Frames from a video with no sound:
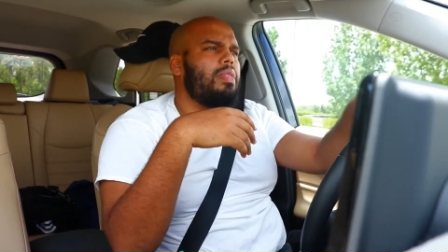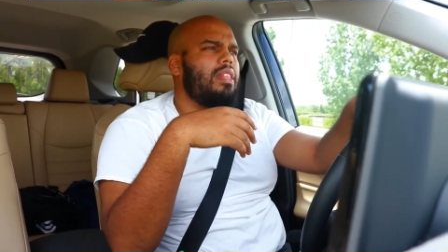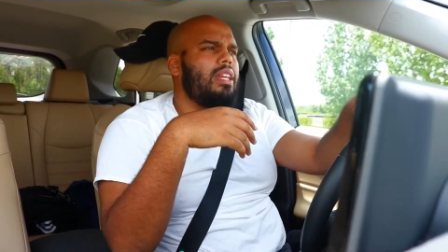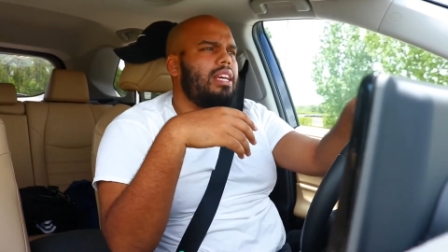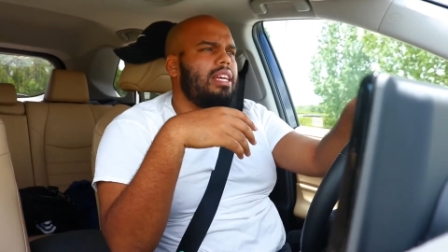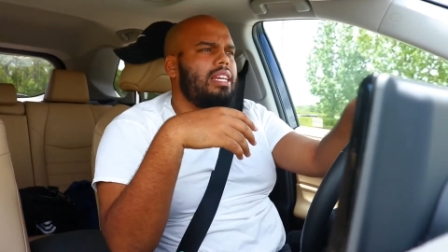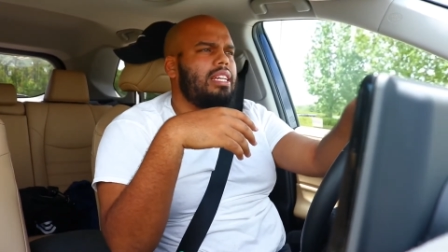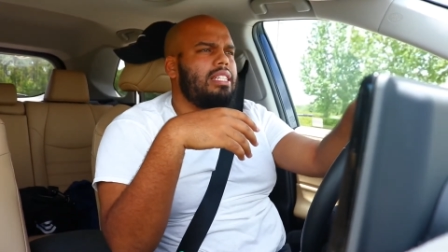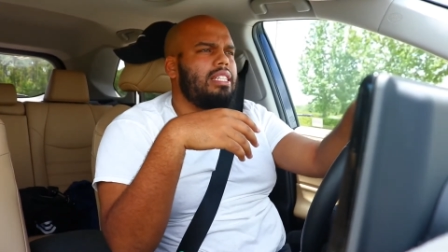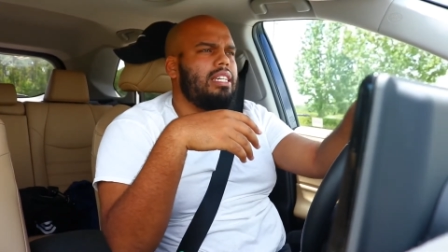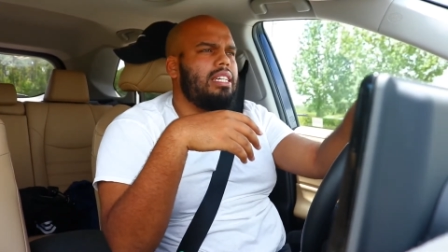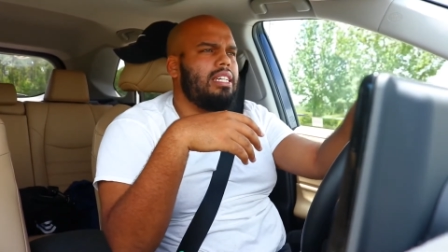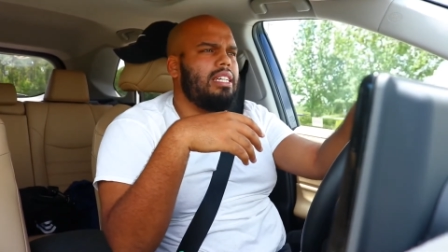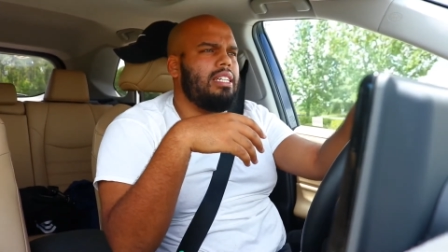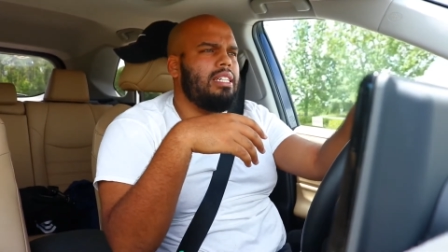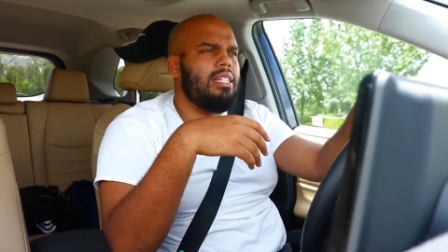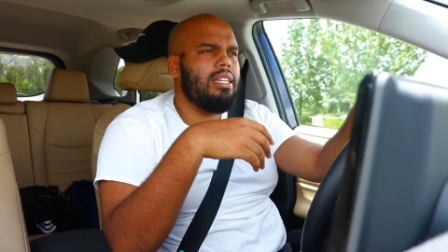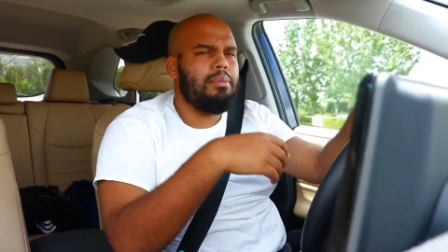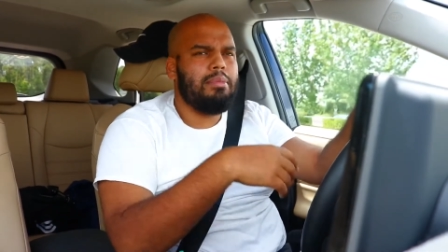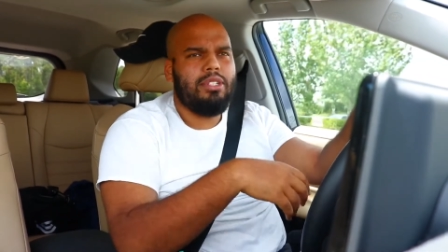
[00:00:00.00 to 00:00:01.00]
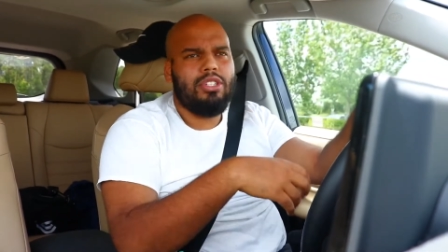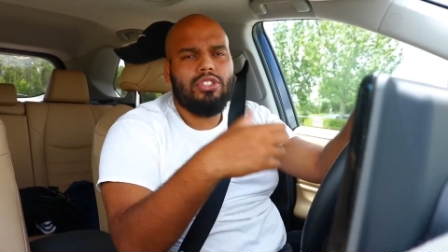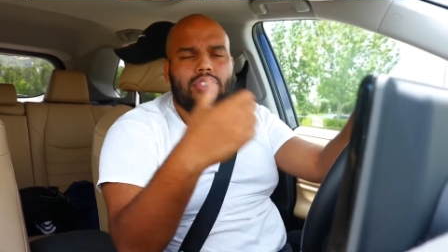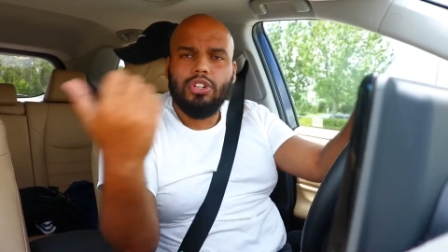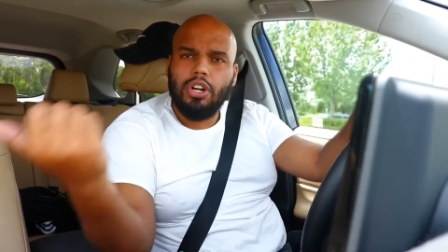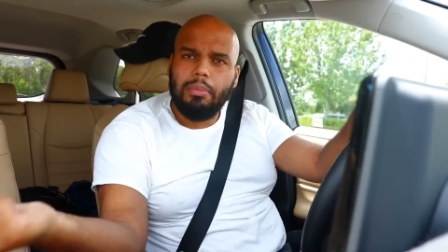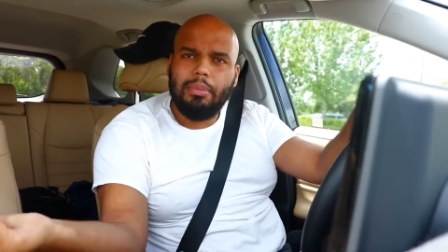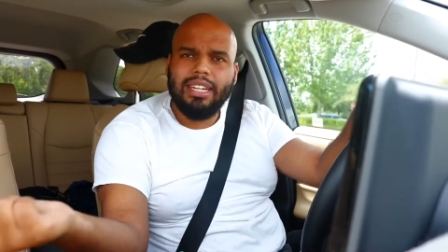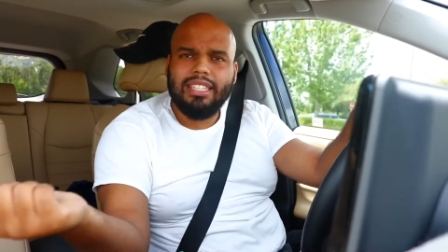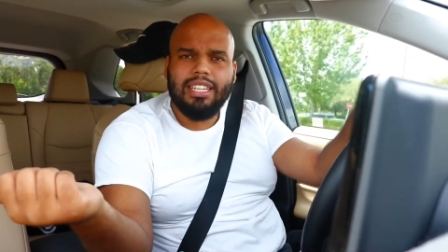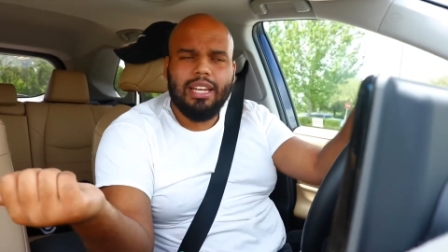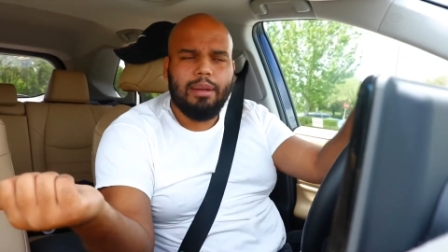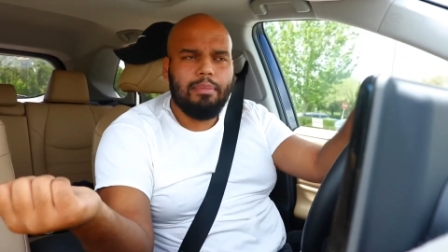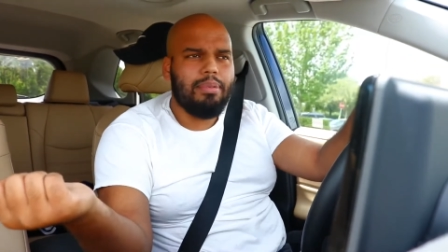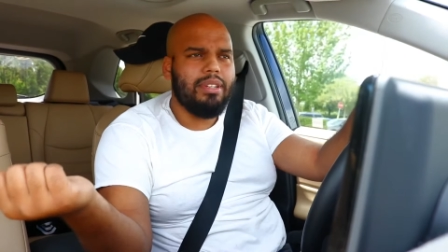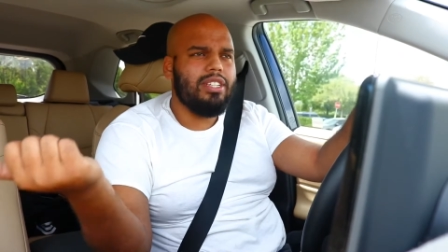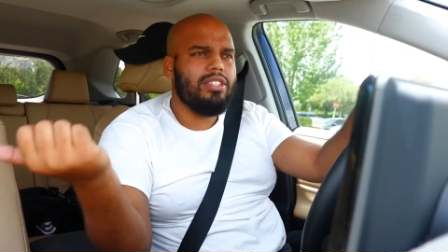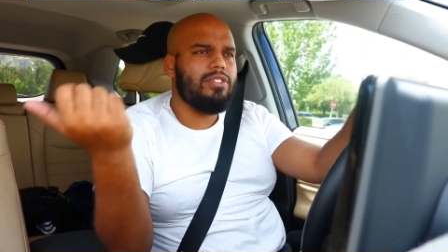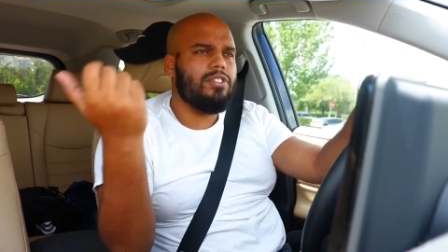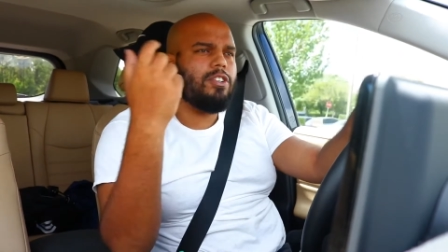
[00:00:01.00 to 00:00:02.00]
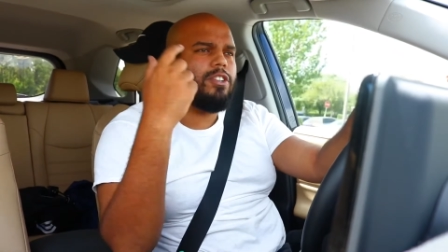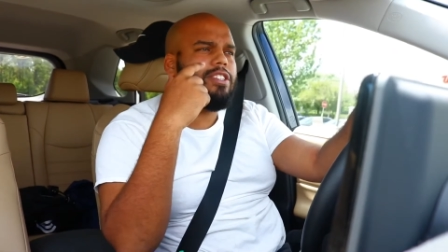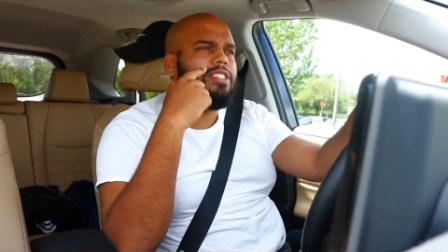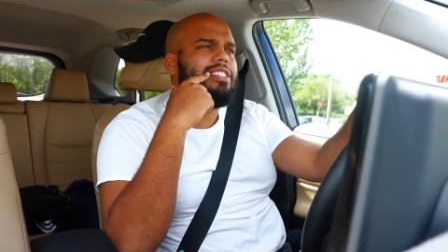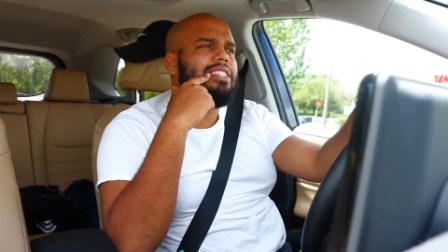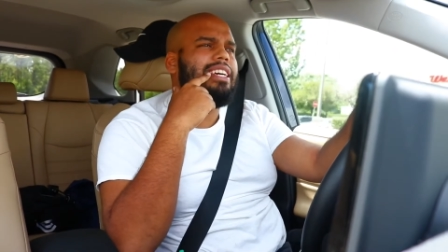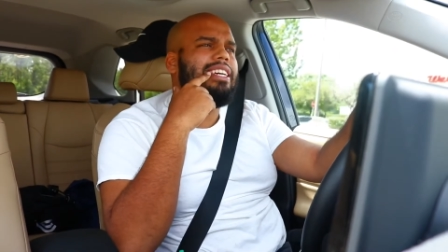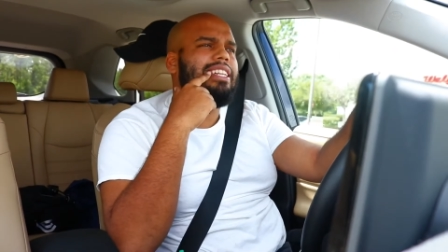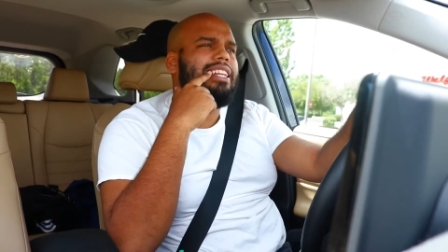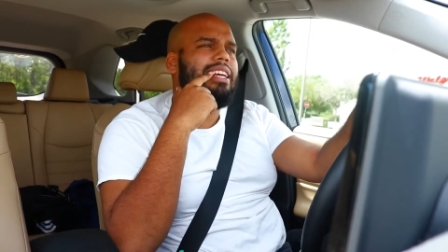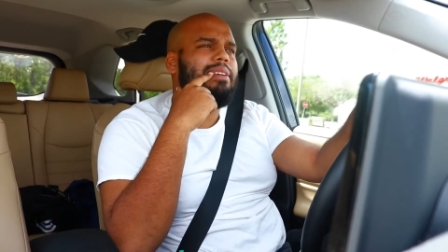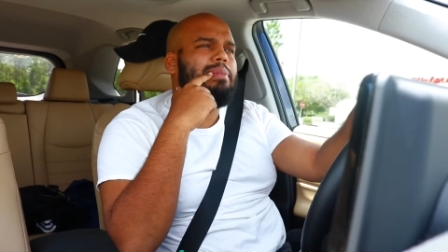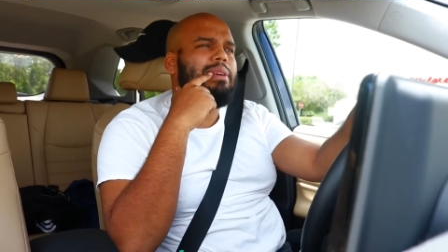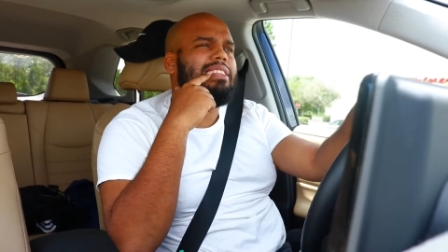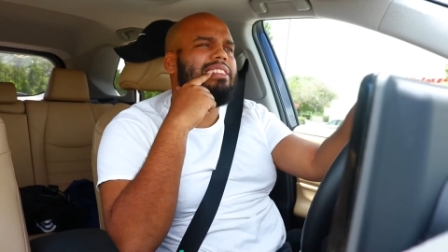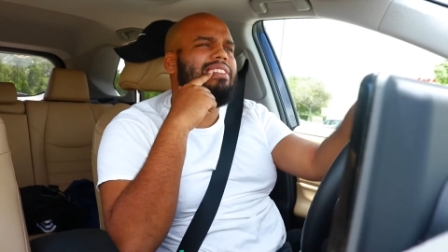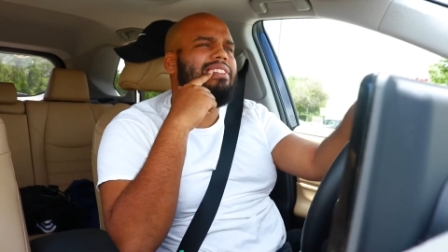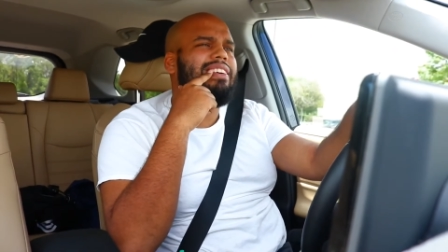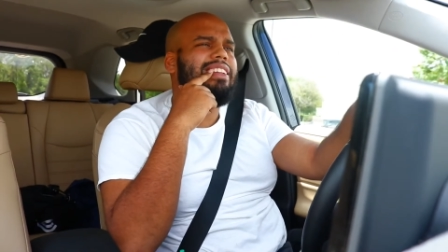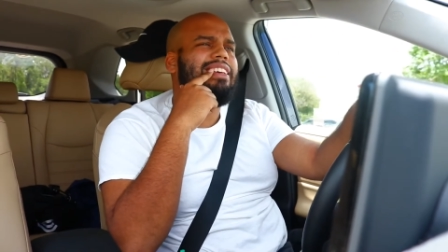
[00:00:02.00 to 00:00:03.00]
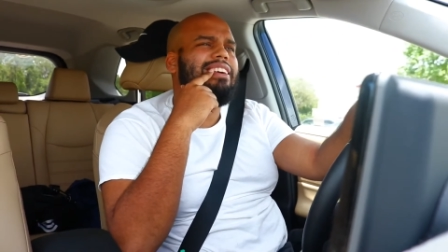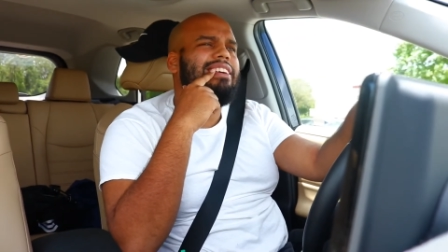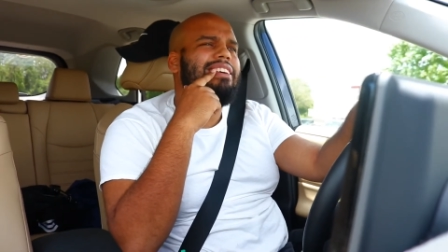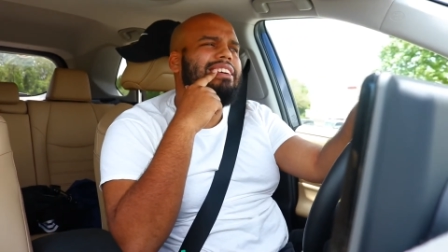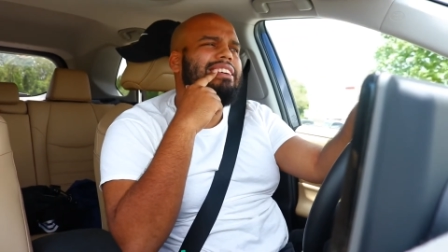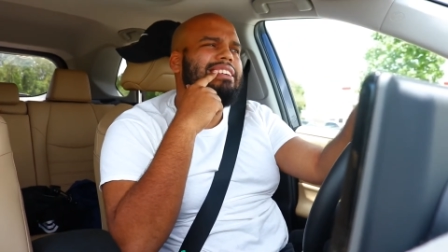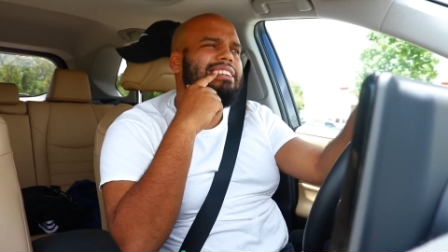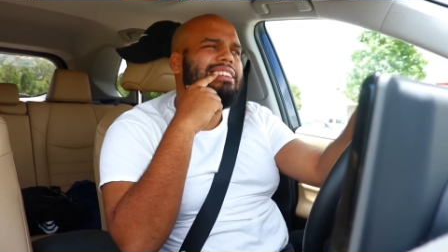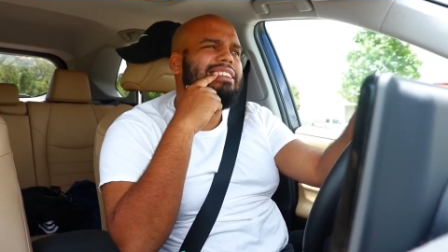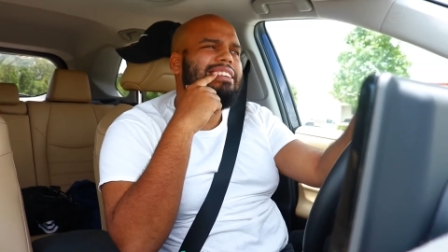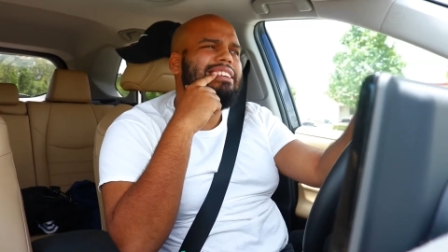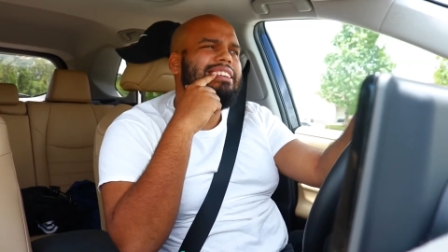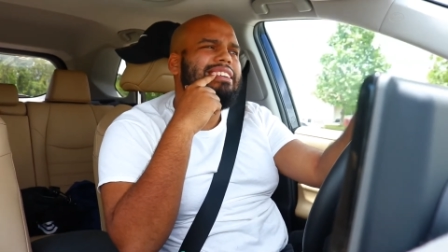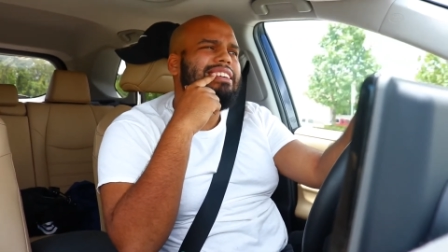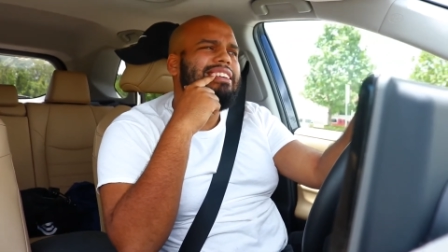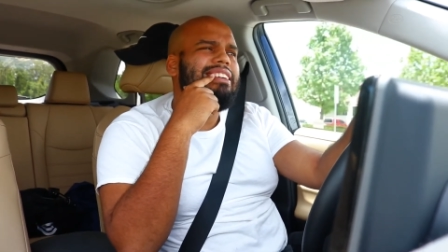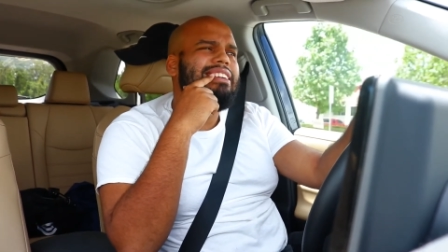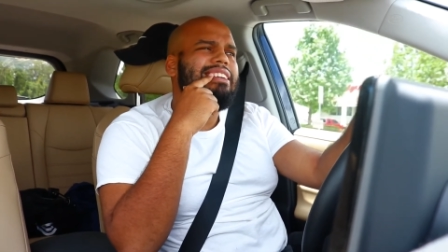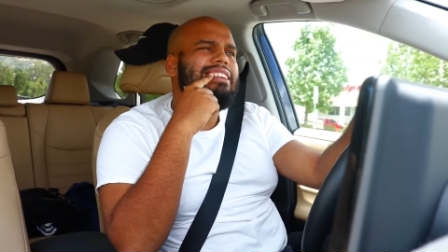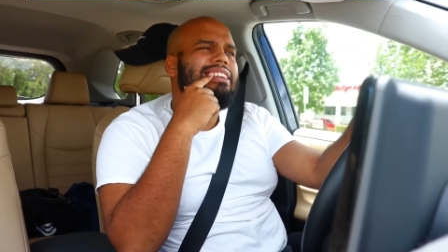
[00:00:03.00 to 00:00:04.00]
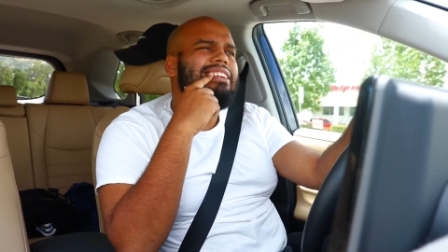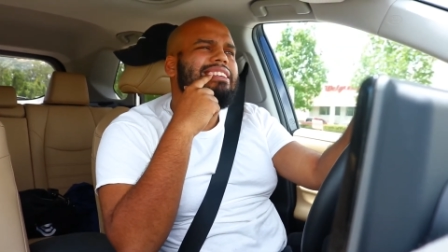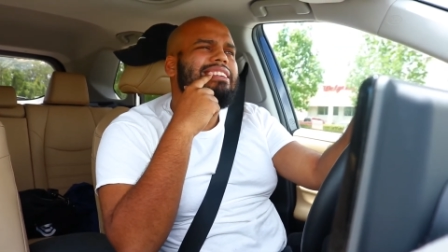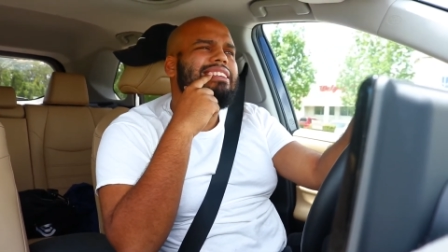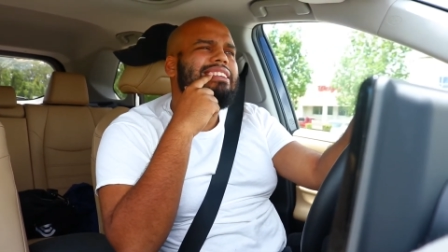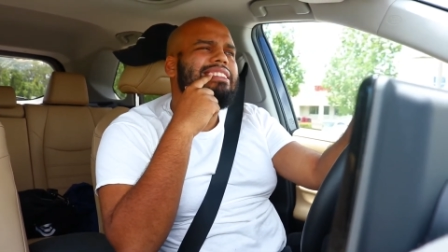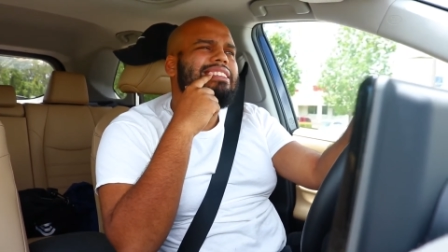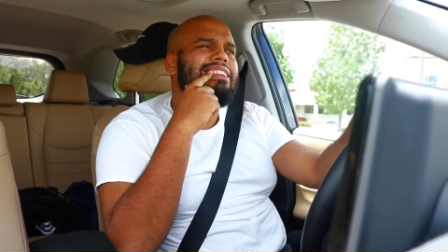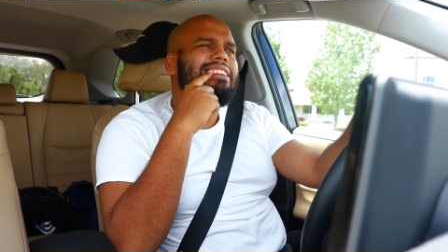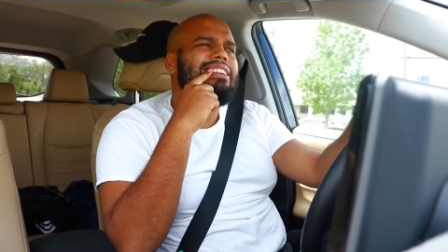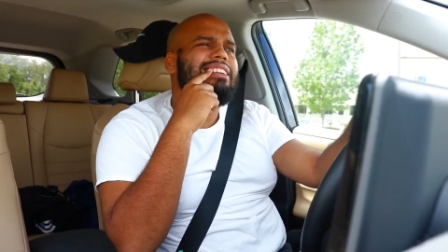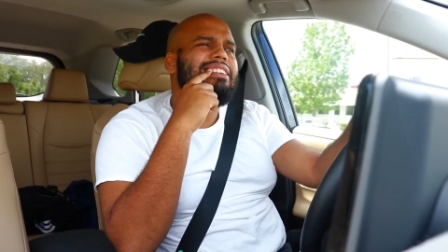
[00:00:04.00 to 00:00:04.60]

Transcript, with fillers: And I'm gonna enjoy my 10-piece first and then make the video. And